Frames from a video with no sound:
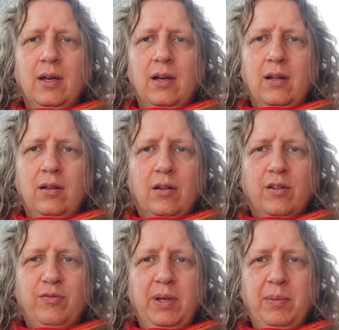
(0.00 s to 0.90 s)
A lot
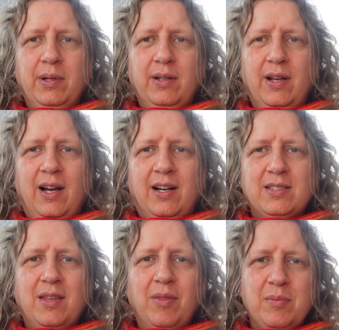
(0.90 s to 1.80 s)
of people are
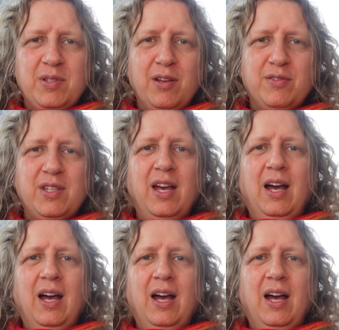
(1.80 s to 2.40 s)
asking themselves,